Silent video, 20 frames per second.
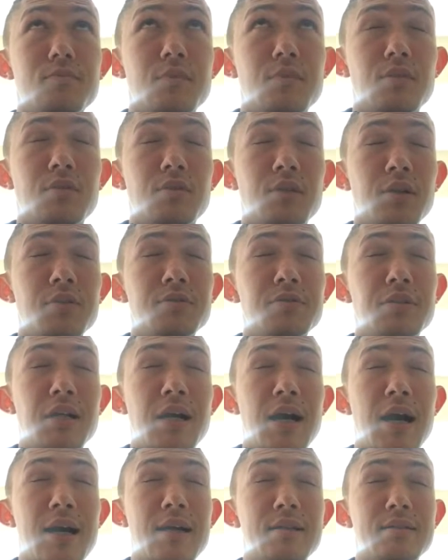you close
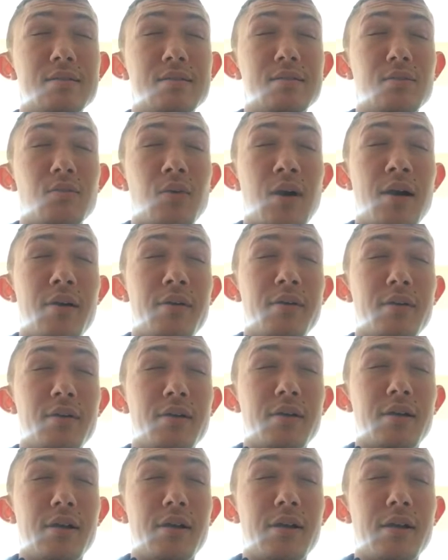your eyes while you're
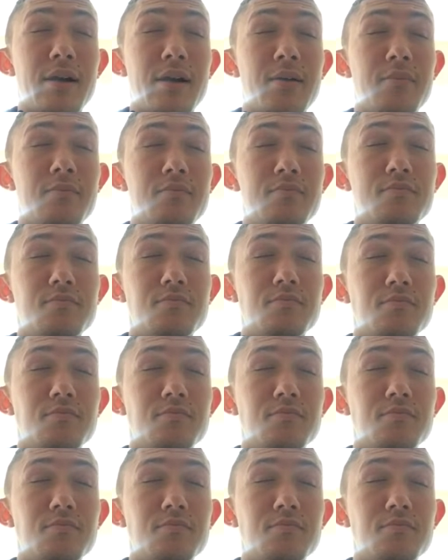looking up,